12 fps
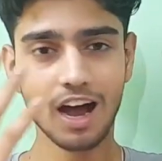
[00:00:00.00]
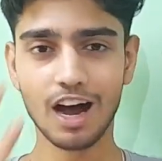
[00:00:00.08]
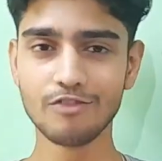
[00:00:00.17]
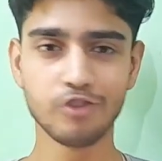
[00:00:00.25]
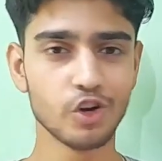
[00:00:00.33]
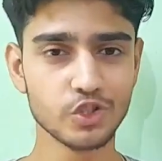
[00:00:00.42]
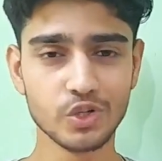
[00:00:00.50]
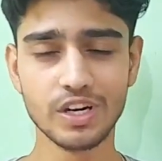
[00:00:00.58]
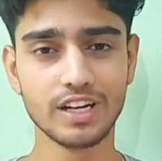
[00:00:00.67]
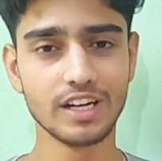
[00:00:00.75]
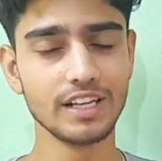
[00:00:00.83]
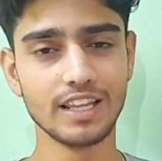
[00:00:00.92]

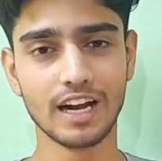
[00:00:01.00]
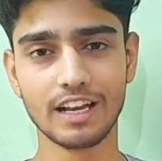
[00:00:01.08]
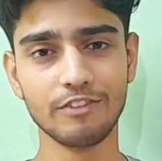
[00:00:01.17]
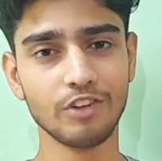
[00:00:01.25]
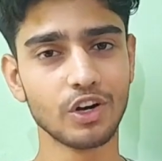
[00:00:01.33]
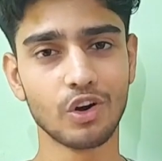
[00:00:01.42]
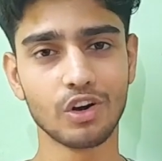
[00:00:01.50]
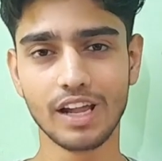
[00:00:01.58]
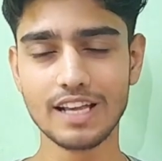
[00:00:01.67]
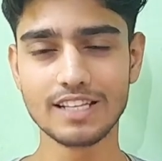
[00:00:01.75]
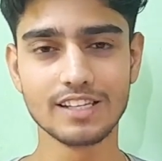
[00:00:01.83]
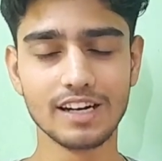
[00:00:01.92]
unfortunately, that event got
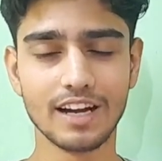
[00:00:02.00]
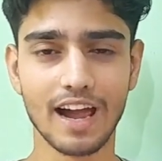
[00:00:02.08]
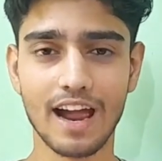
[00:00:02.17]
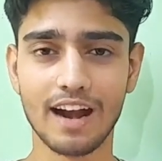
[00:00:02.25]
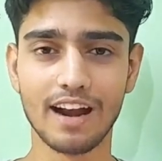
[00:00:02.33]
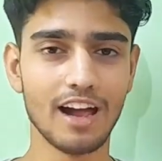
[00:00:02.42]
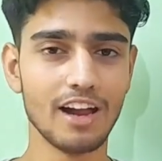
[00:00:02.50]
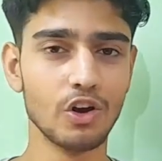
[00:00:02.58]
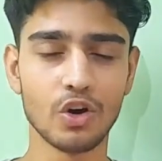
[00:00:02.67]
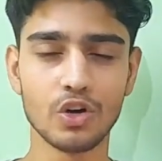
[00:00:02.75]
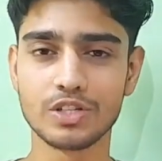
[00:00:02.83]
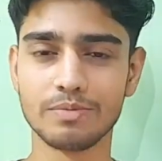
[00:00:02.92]
cancelled and I
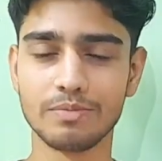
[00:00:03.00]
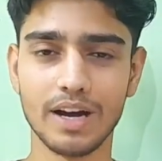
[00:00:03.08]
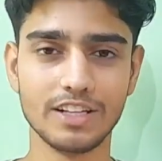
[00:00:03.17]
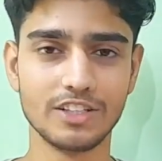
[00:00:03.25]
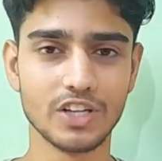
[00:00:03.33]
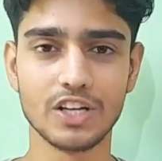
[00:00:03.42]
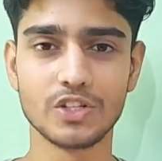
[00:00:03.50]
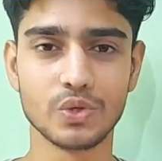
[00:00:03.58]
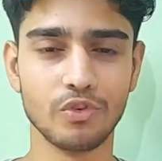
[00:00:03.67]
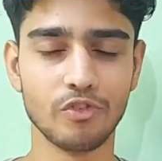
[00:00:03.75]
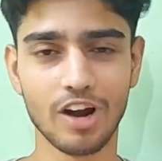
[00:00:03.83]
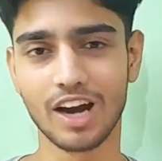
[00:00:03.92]
lost my chance to
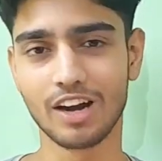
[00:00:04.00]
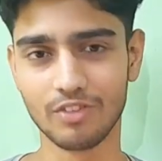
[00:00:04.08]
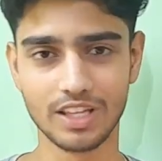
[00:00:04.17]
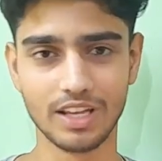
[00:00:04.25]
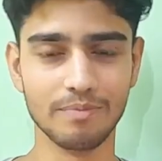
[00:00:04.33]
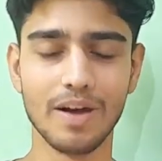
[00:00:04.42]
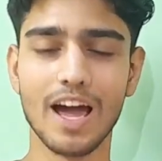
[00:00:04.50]
interact with him.